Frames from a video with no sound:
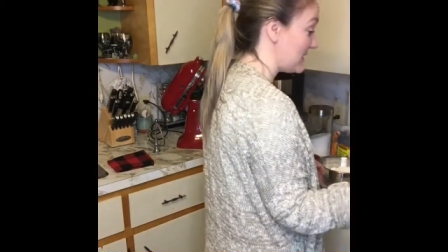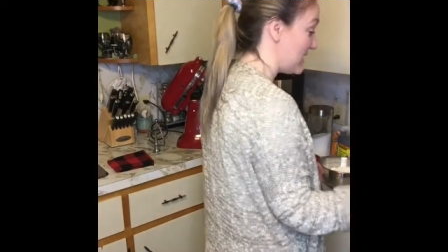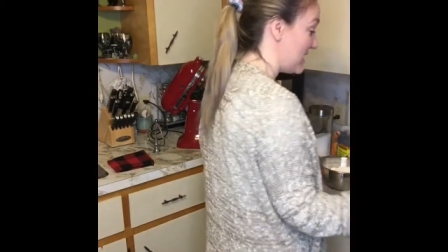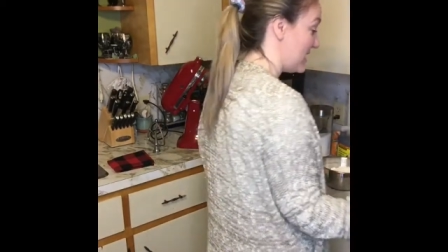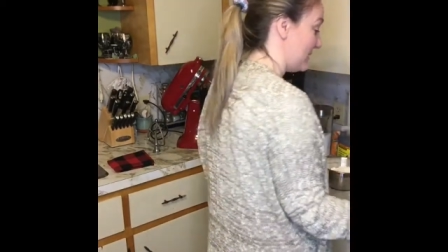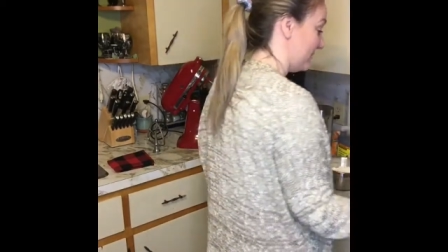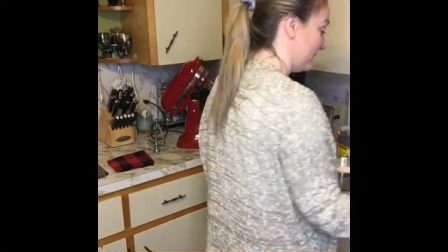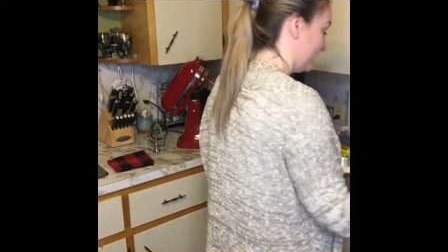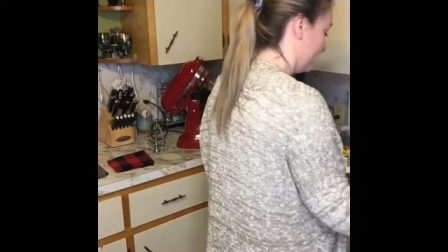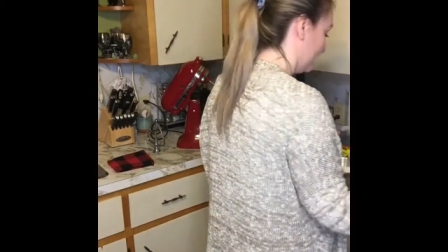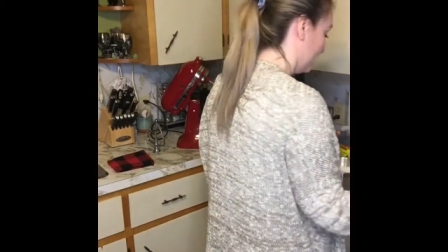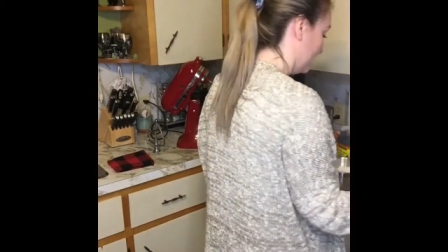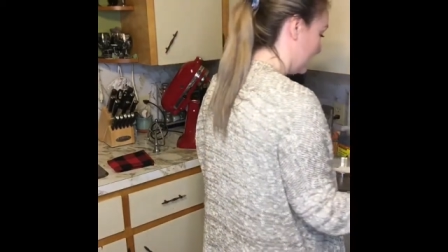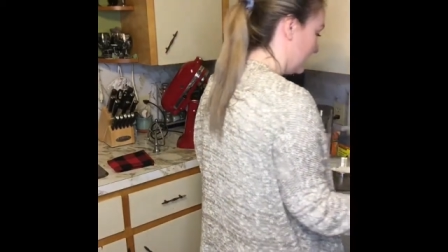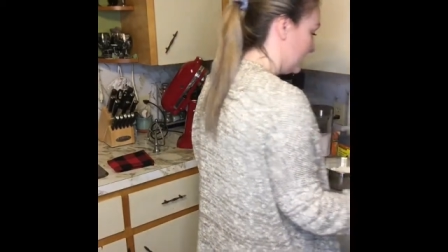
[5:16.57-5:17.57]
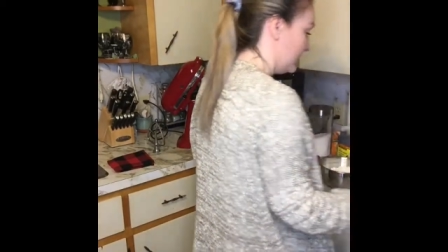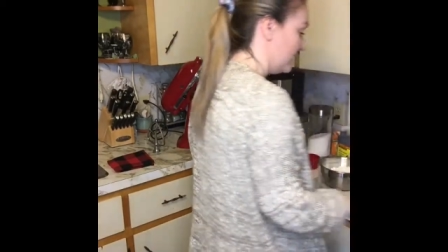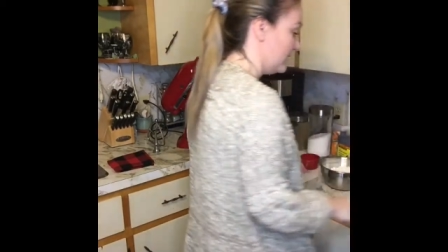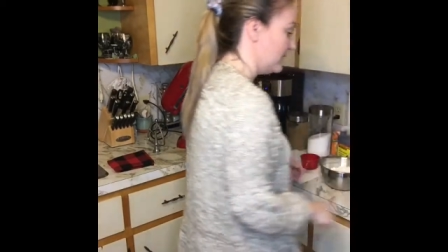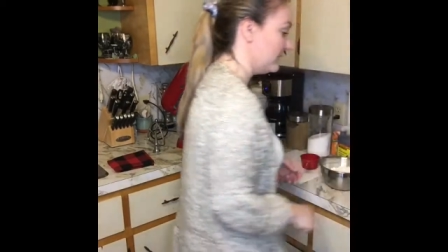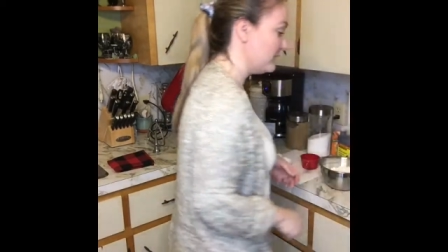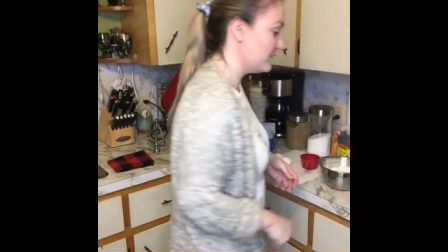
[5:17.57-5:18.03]
on.
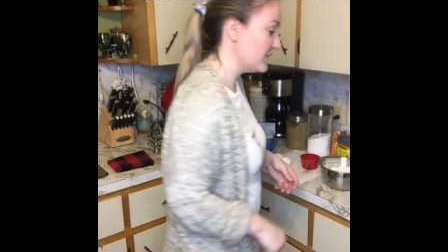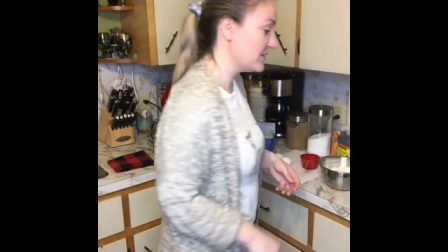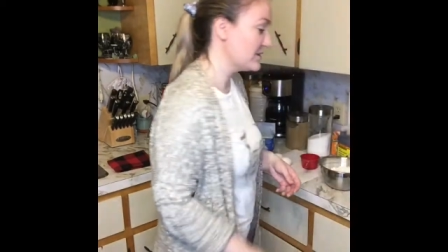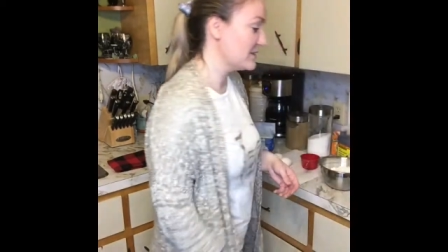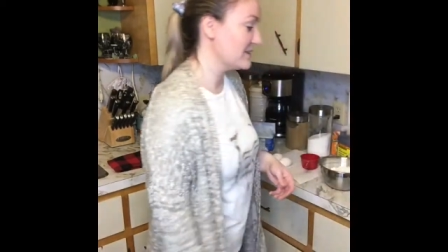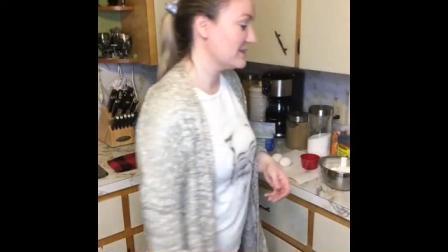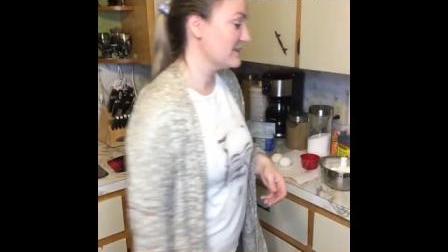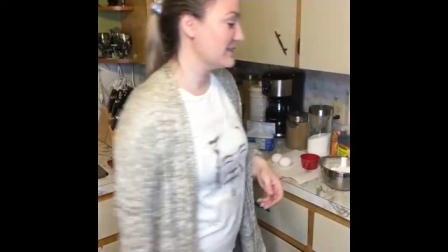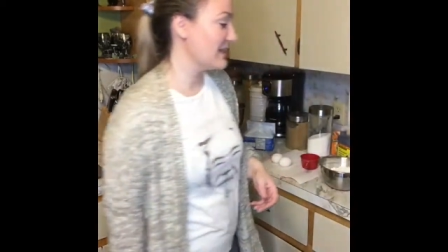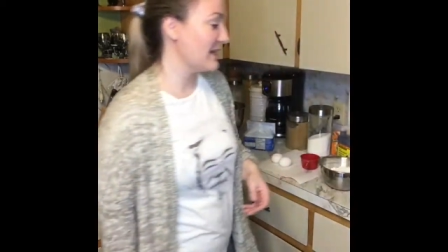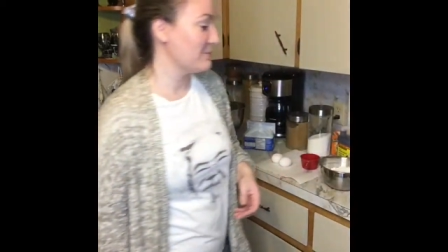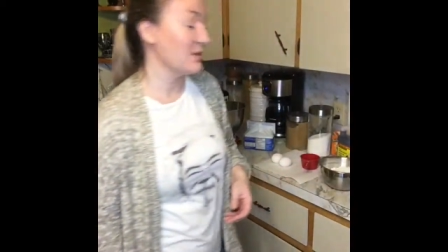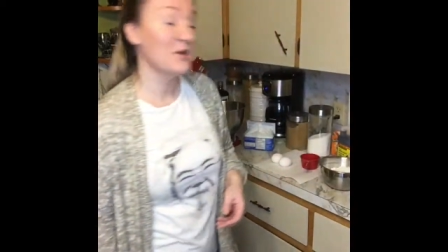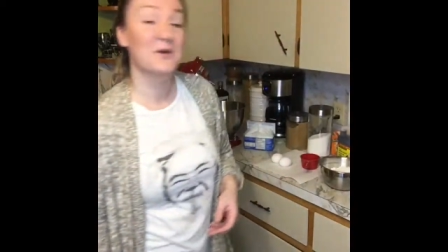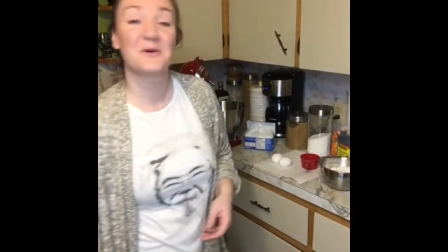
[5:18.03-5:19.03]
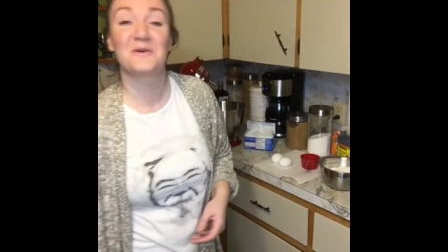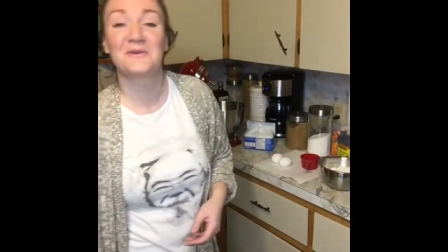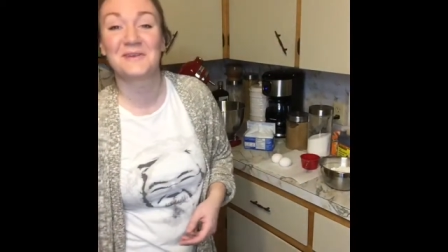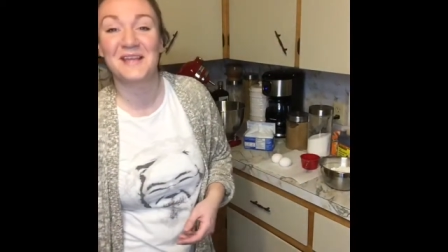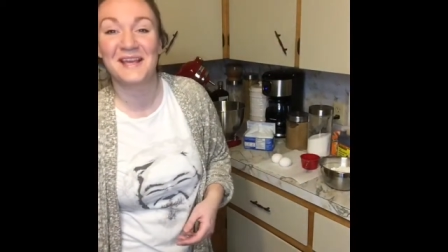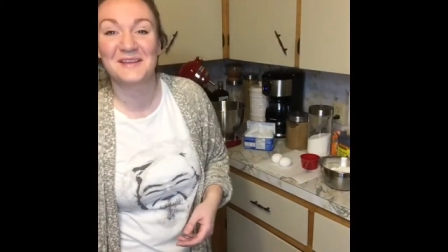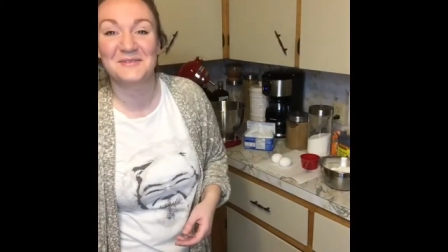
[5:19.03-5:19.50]
First step,
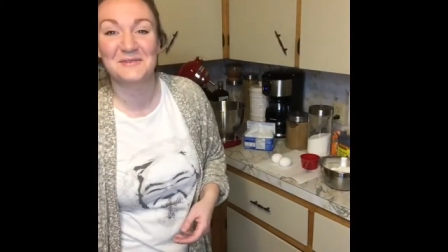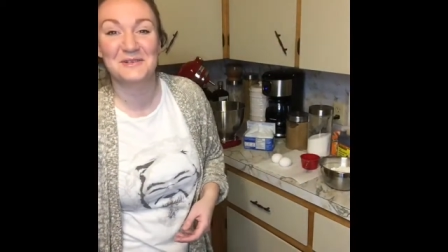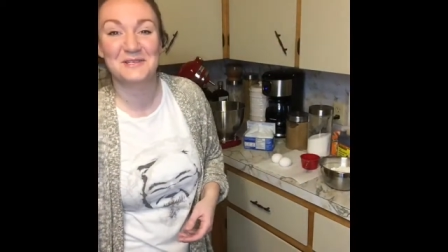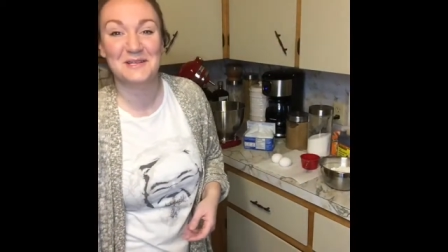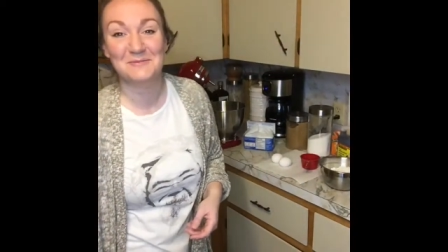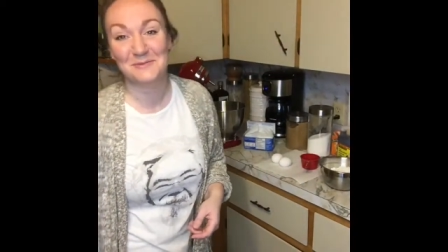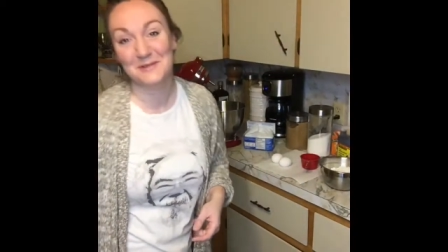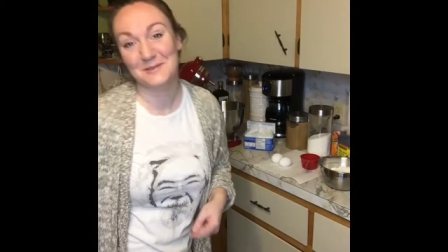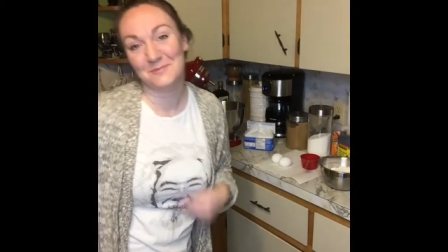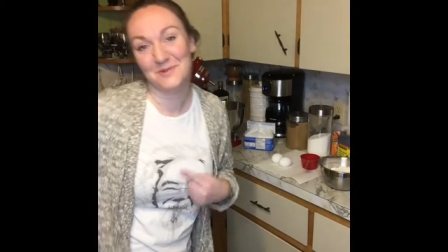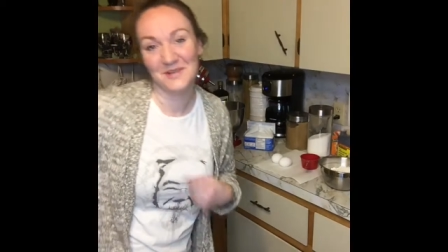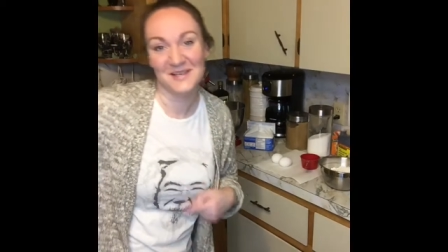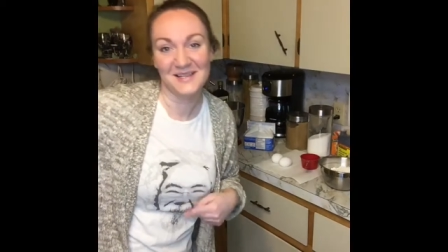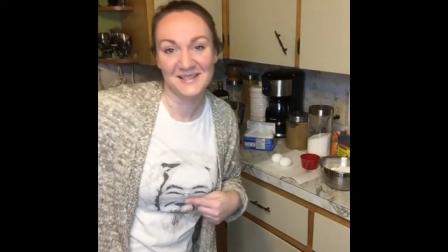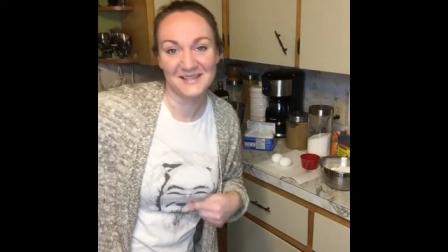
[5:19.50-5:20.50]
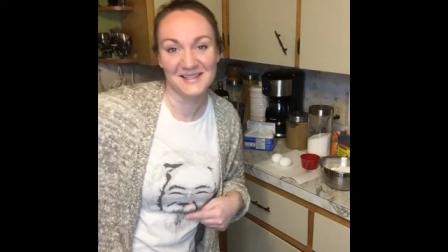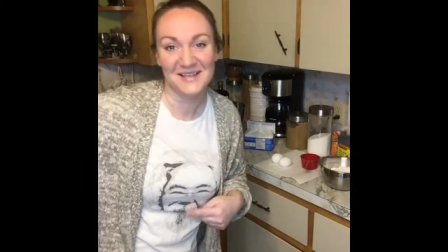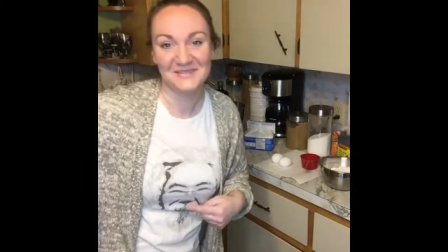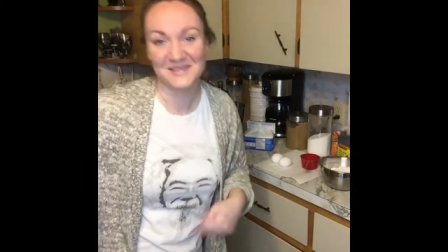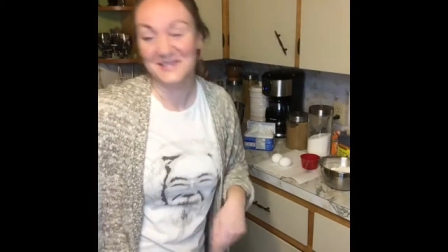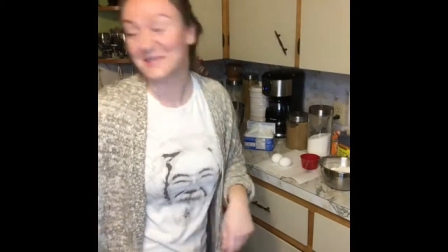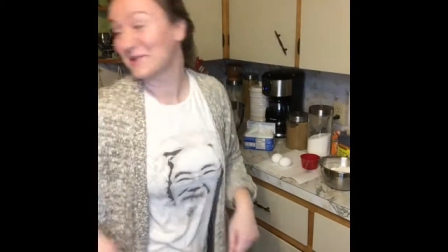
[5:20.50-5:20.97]
first step was preheat the
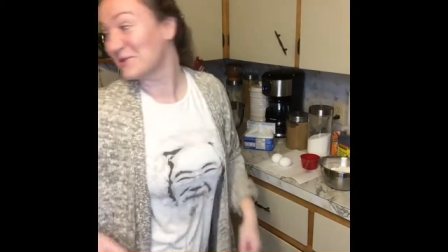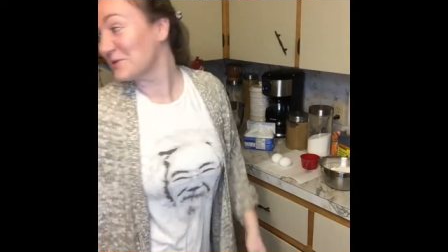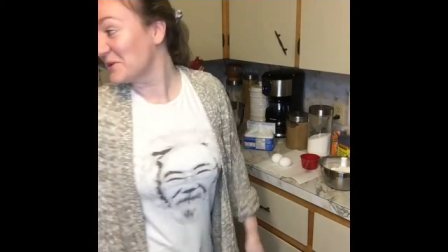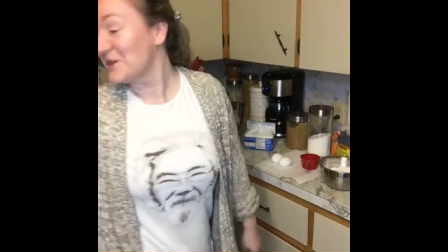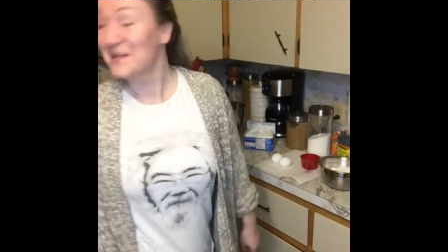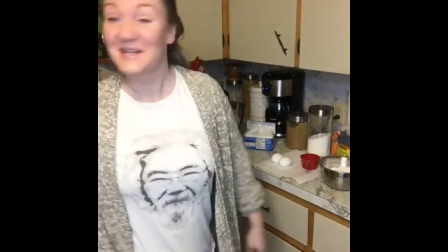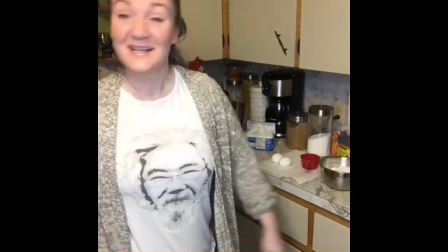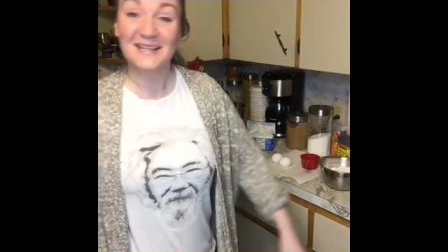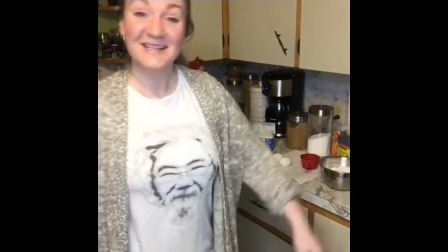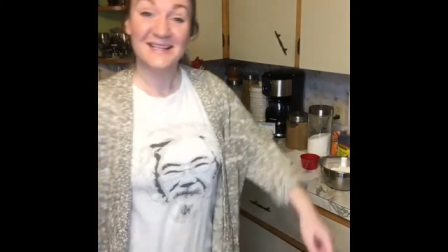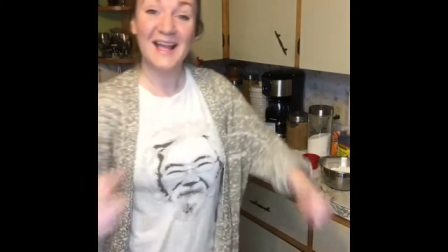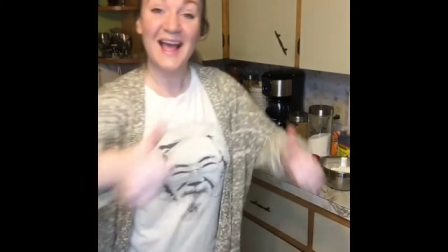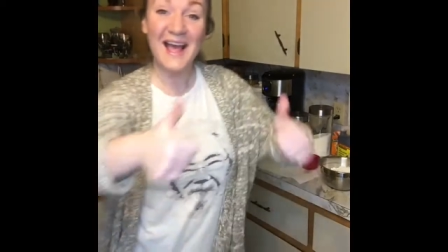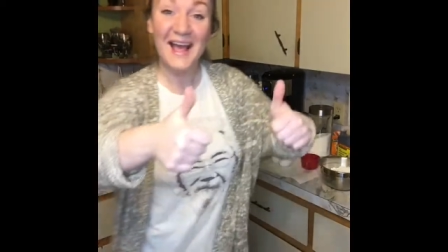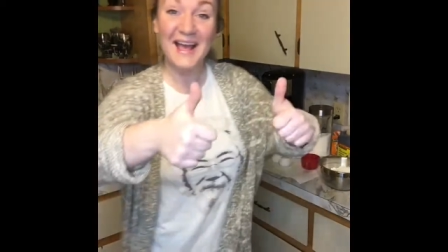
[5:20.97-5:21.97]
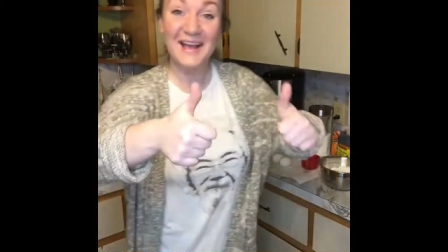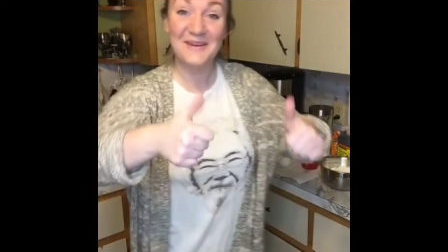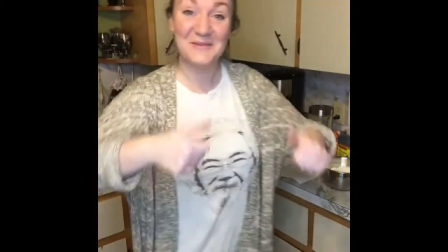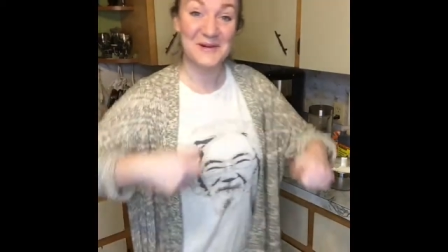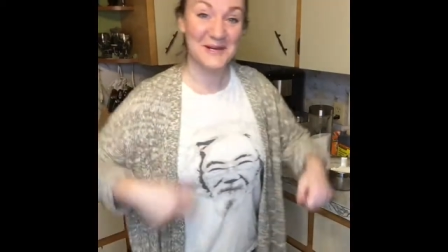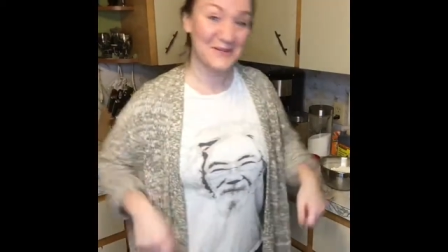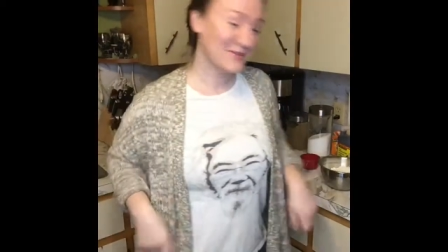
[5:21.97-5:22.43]
oven, so yay,
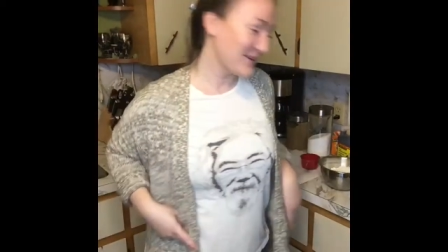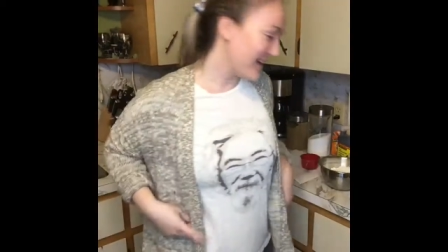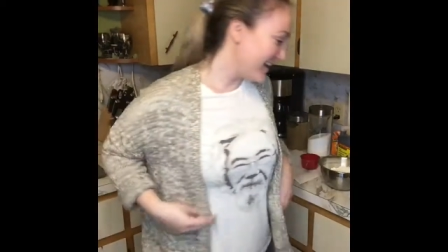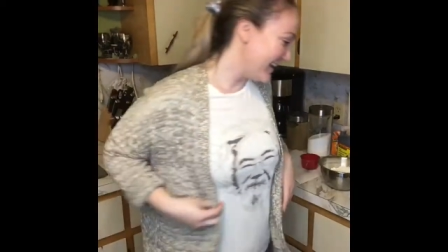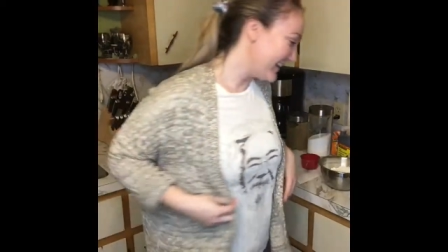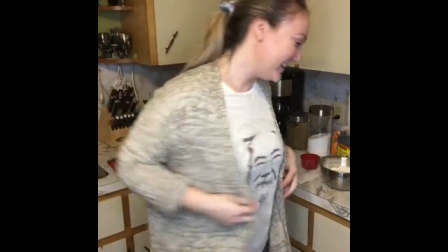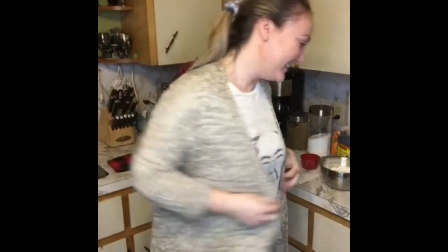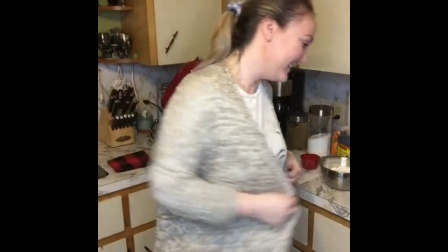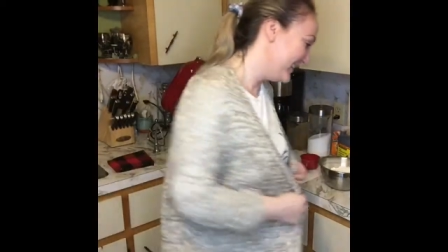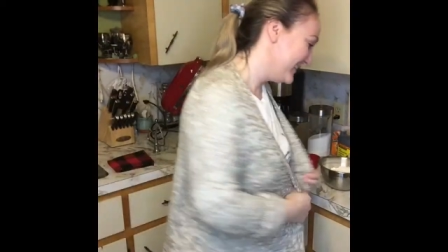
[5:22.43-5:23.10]
we're on track.